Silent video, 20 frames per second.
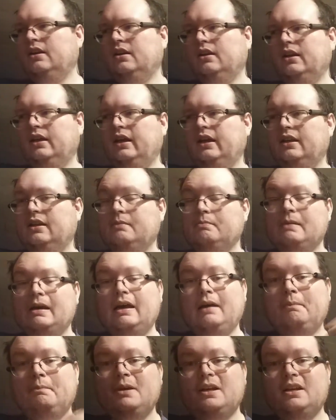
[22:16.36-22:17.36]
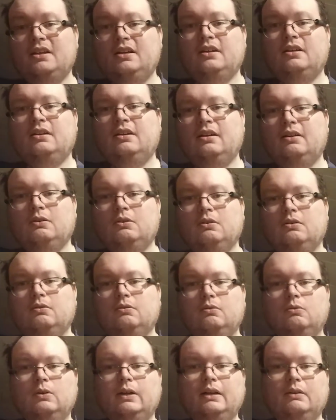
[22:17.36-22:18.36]
And in my opinion,
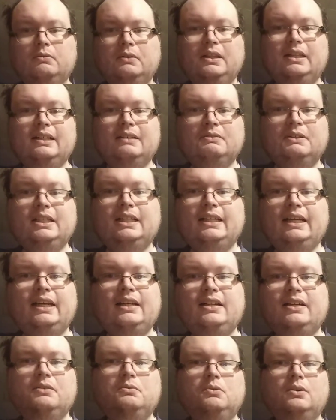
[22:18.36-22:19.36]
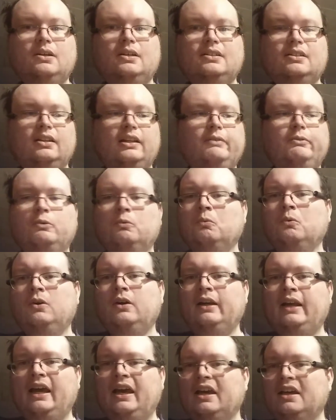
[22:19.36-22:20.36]
what it really, really needed was level
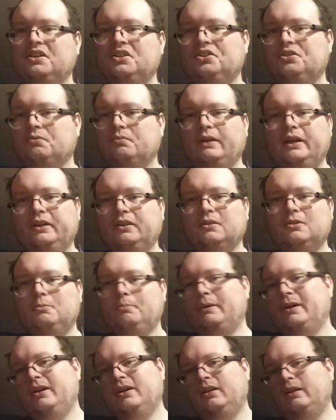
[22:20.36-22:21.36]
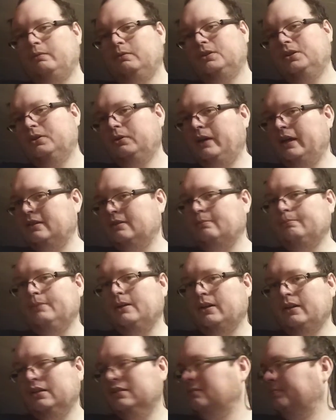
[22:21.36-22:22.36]
1 has just a regular spear, level 2 has a
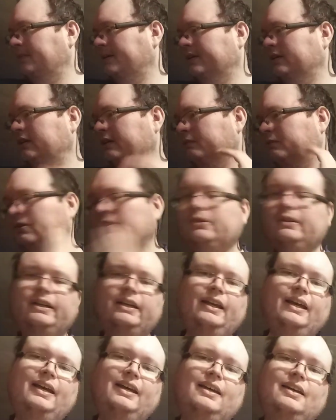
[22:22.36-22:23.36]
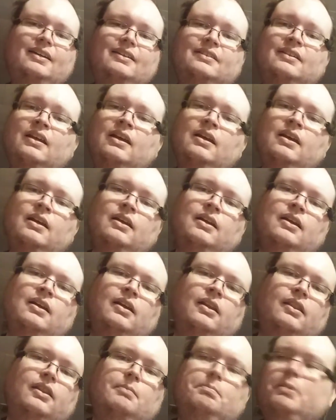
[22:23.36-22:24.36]
burning spear, level 3 has
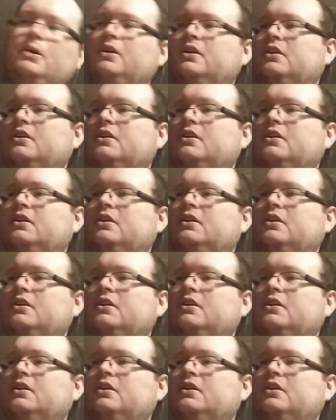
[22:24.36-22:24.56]
the burning